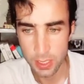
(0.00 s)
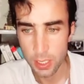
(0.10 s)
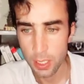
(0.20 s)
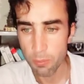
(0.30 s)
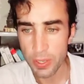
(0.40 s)

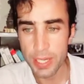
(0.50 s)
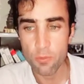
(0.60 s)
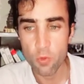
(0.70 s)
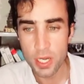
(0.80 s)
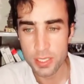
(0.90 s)
Mariam
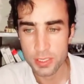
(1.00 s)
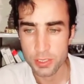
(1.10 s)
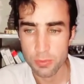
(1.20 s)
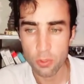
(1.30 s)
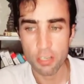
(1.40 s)
wants
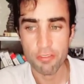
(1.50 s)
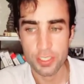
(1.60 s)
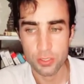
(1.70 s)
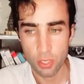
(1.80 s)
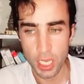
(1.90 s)
Mullah
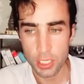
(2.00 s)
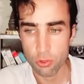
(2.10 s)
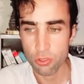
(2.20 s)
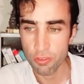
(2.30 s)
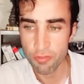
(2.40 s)
Faizullah to
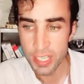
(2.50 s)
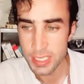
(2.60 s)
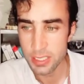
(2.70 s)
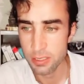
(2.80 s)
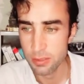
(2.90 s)

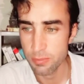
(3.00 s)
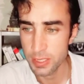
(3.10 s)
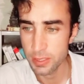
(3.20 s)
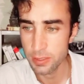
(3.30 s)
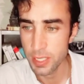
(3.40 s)
convince her
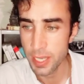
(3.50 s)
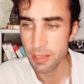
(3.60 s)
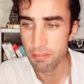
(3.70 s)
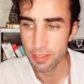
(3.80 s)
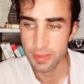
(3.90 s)
mother Nana
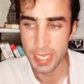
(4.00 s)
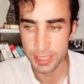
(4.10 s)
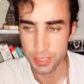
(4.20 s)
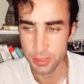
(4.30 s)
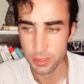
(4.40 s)
for
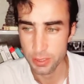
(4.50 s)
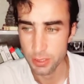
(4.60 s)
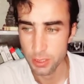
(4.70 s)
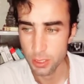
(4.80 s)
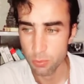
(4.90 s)
that.
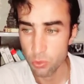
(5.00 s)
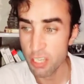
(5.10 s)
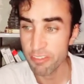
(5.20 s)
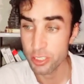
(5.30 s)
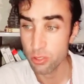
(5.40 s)
Mullah
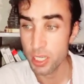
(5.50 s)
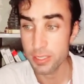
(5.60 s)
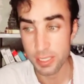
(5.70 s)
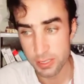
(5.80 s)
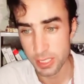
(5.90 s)
Faizullah
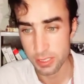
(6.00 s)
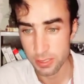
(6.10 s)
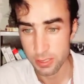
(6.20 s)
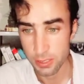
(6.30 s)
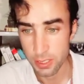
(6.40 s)
does this
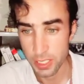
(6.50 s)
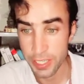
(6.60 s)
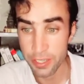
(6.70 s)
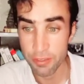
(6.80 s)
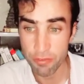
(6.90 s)
and
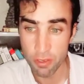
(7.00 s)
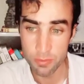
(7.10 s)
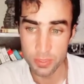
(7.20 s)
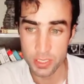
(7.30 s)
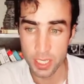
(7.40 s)

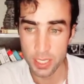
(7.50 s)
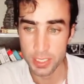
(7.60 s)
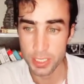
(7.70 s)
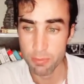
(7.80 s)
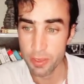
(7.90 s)
informs Nana
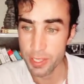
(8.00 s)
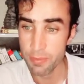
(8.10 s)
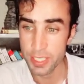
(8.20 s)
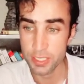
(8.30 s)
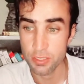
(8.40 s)
that Mariam
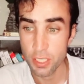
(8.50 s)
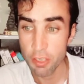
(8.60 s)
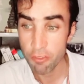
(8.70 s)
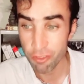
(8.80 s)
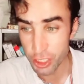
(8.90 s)
has
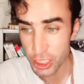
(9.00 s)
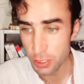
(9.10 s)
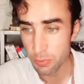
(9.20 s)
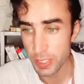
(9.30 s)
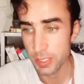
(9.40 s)

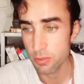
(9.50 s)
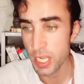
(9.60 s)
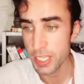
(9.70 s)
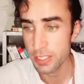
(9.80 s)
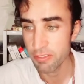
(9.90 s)
freedom and
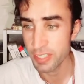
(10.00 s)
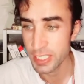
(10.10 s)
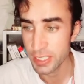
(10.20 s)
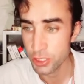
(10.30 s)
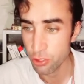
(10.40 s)
right of
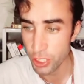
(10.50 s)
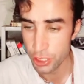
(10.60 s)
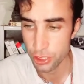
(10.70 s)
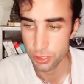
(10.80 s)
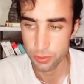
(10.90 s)
getting
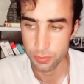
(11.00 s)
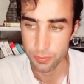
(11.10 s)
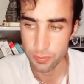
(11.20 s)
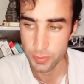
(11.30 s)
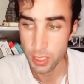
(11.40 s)
education.
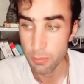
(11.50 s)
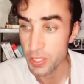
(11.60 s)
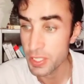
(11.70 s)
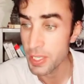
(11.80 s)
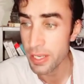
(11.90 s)

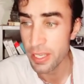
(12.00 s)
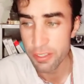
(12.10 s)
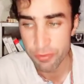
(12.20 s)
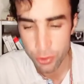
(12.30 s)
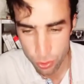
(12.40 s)
But Nana
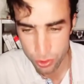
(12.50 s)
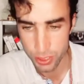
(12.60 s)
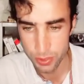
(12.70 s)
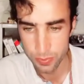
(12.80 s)
refuses.